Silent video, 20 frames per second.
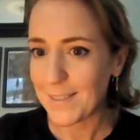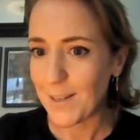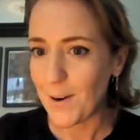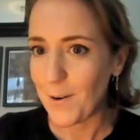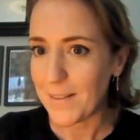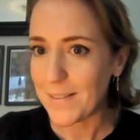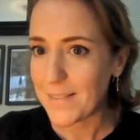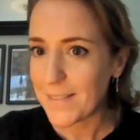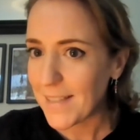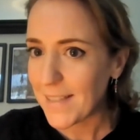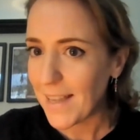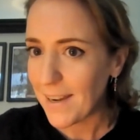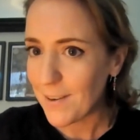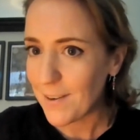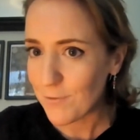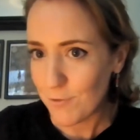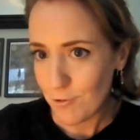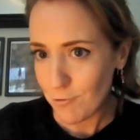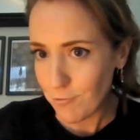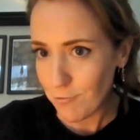So
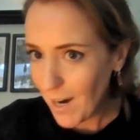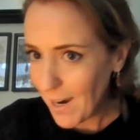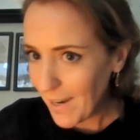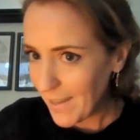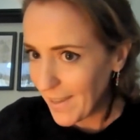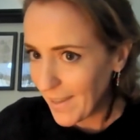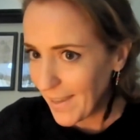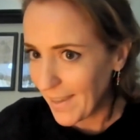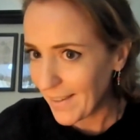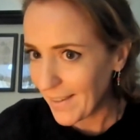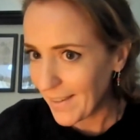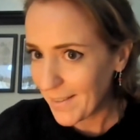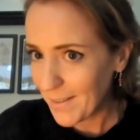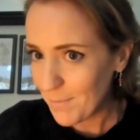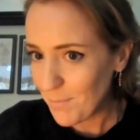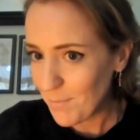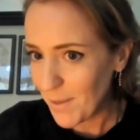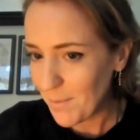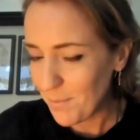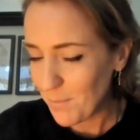instead of
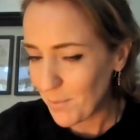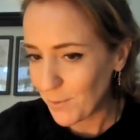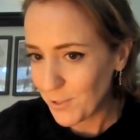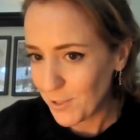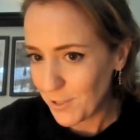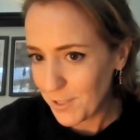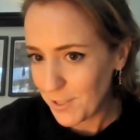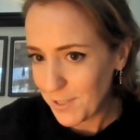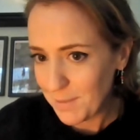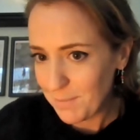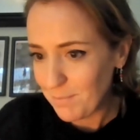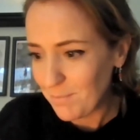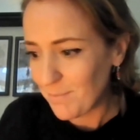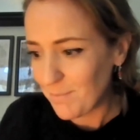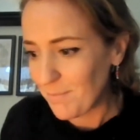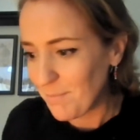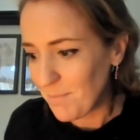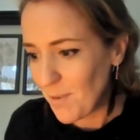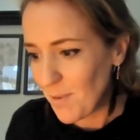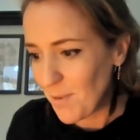trying, people just
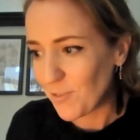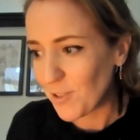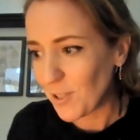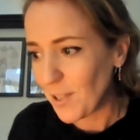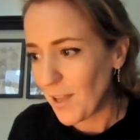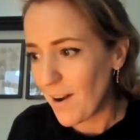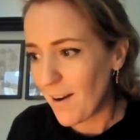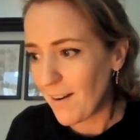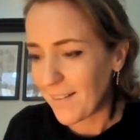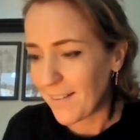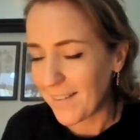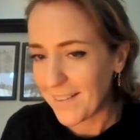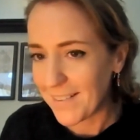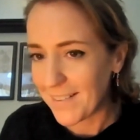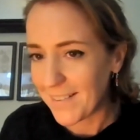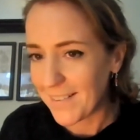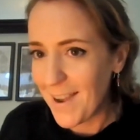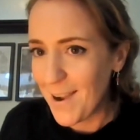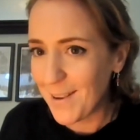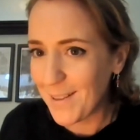moved along
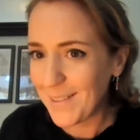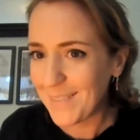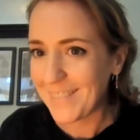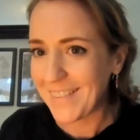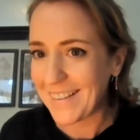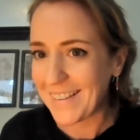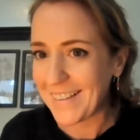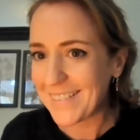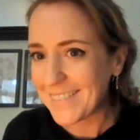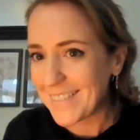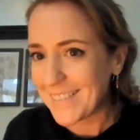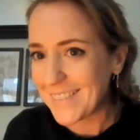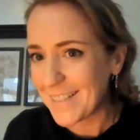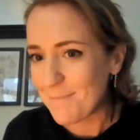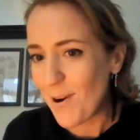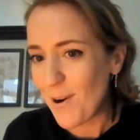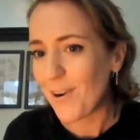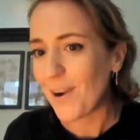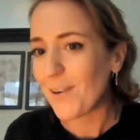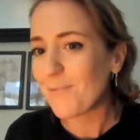and like did
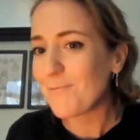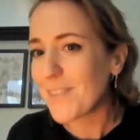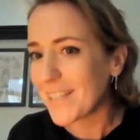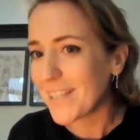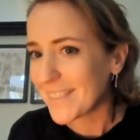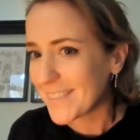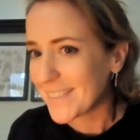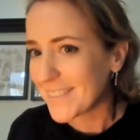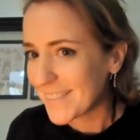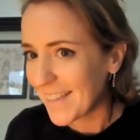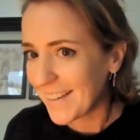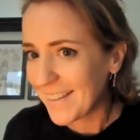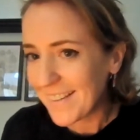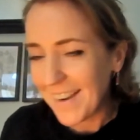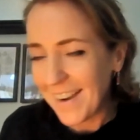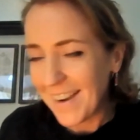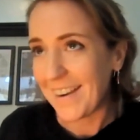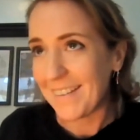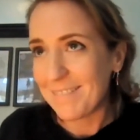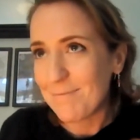a more obvious
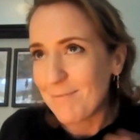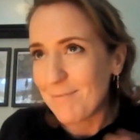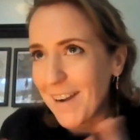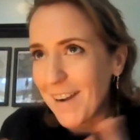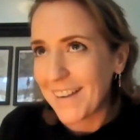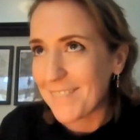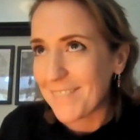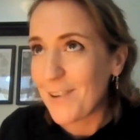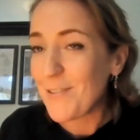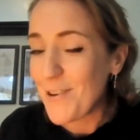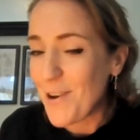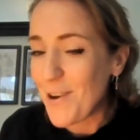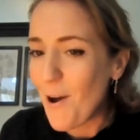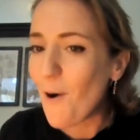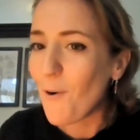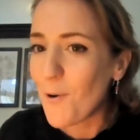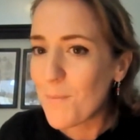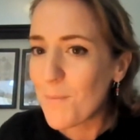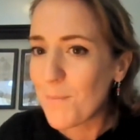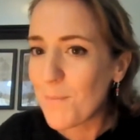thing. I don't
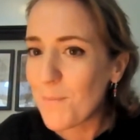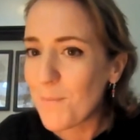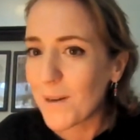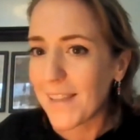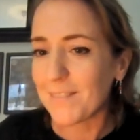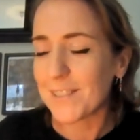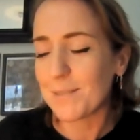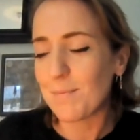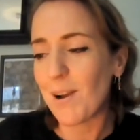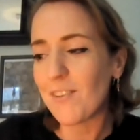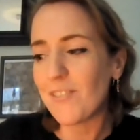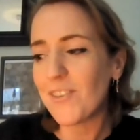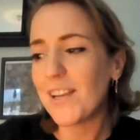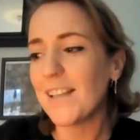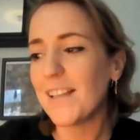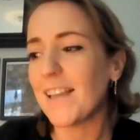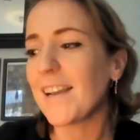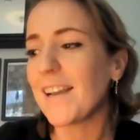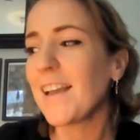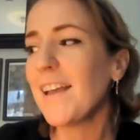know, but that was my
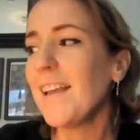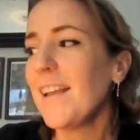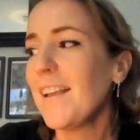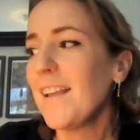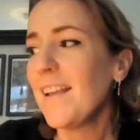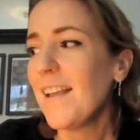feeling.